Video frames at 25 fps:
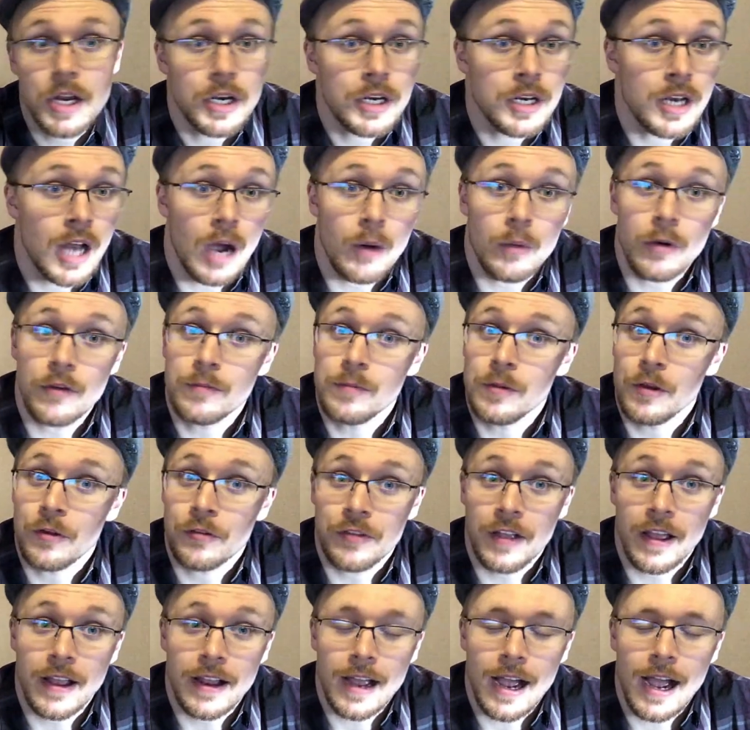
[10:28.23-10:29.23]
Not with
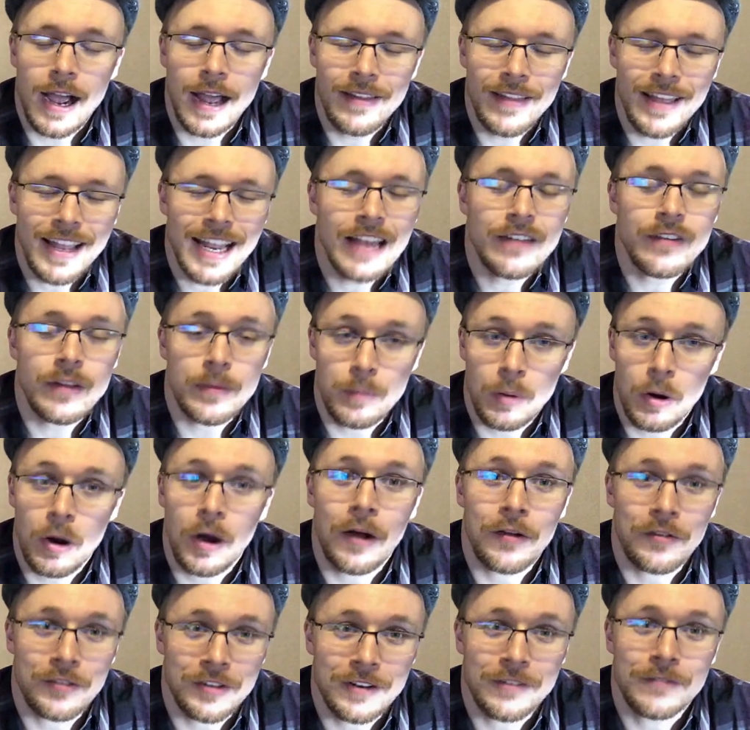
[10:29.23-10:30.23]
music. I like having
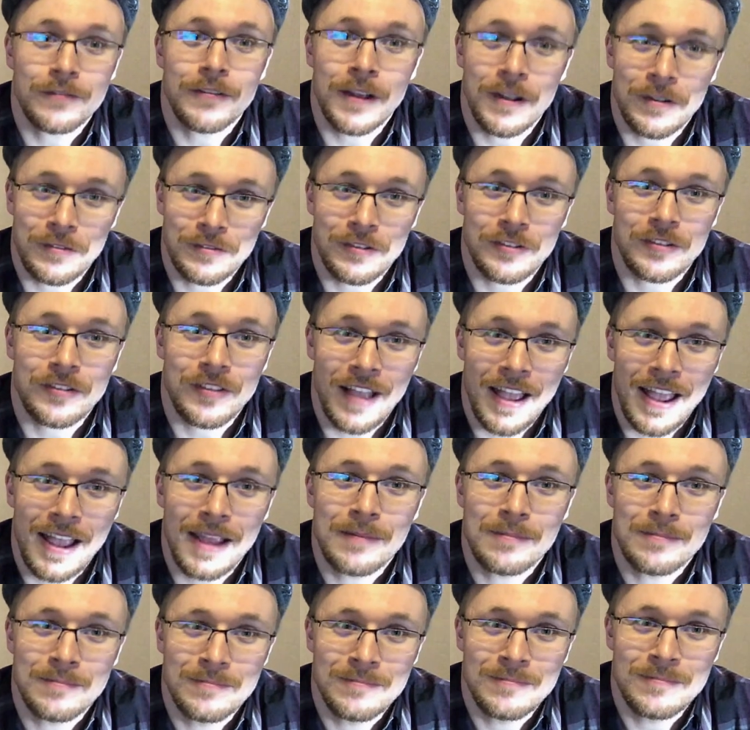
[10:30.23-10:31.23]
positive things to
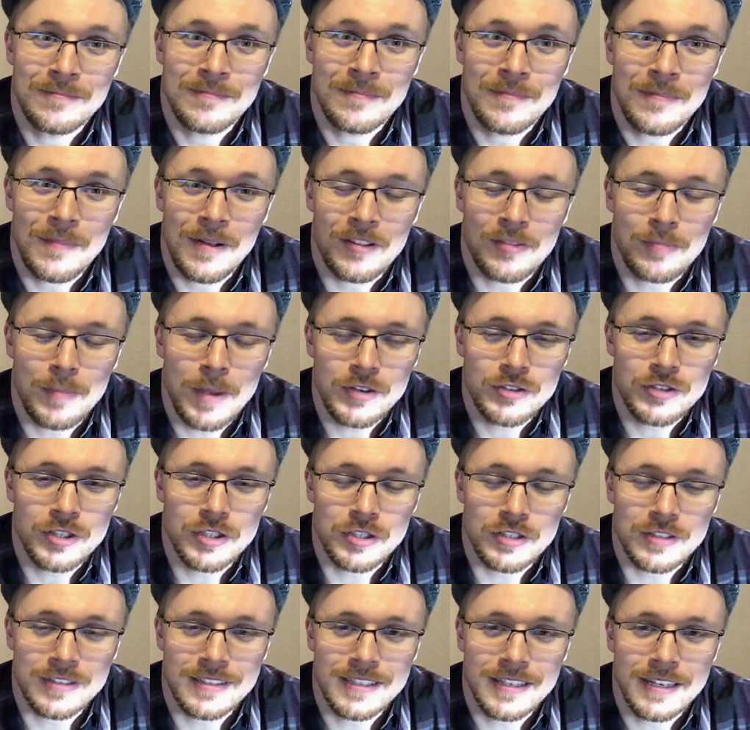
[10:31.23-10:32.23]
say. Especially
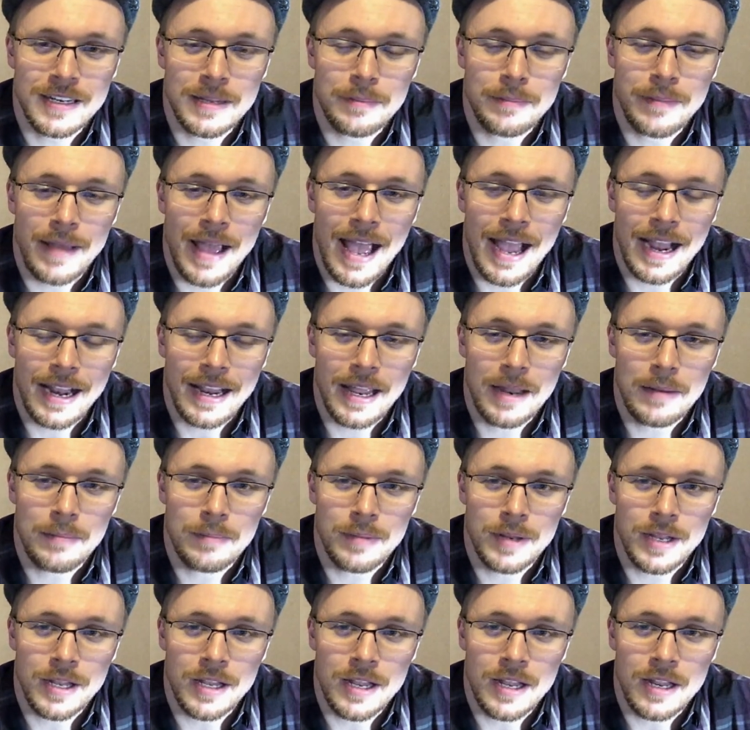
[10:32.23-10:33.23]
just sitting back and
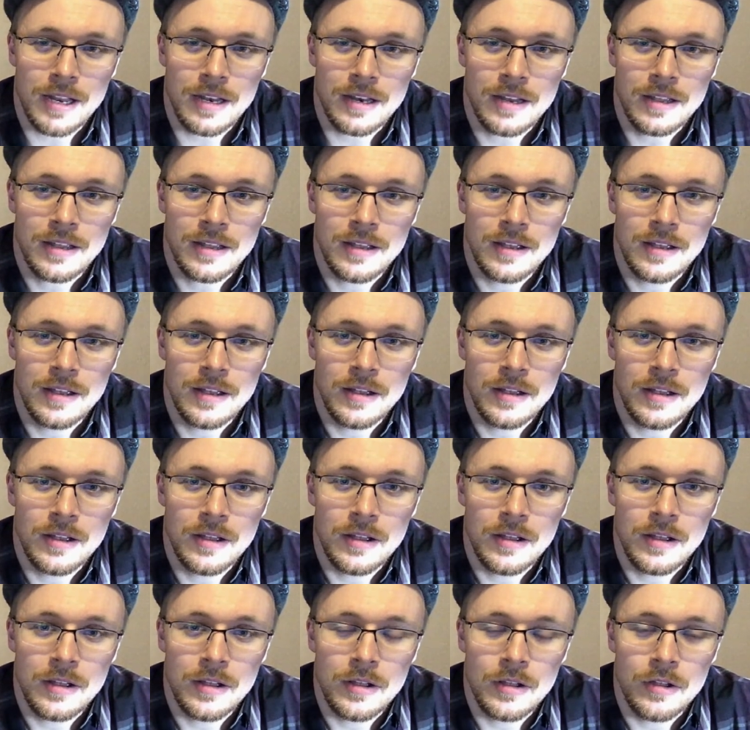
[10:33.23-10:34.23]
being
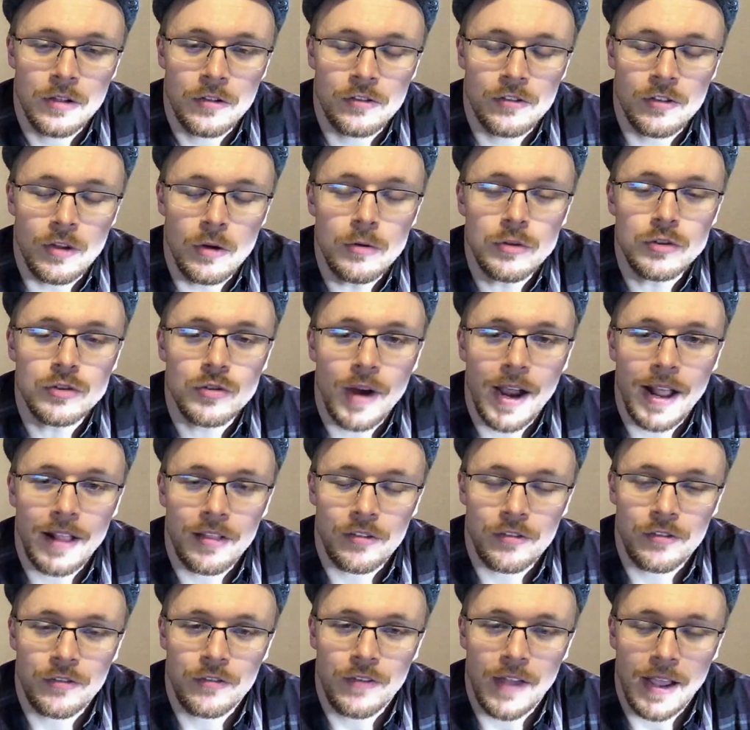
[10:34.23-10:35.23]
so
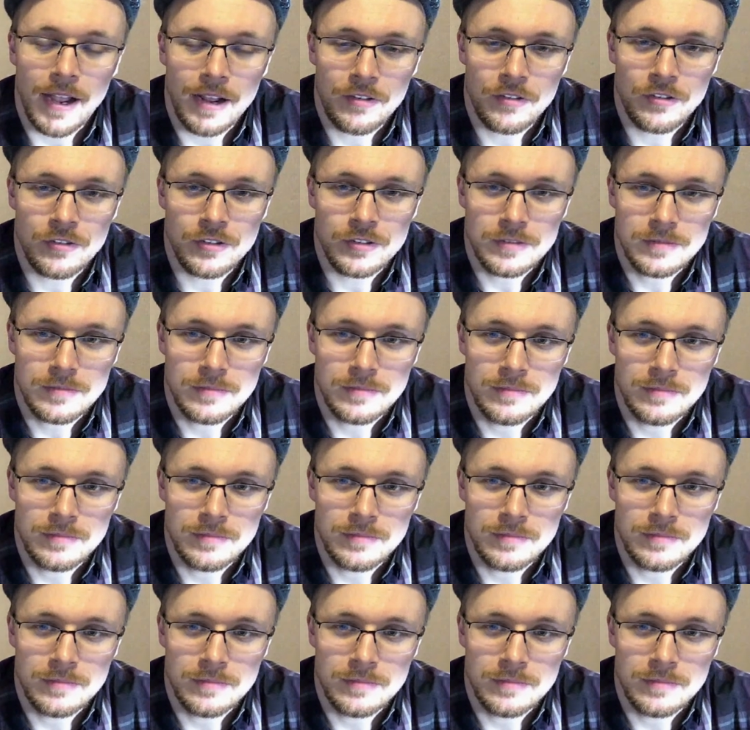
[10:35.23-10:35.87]
transfixed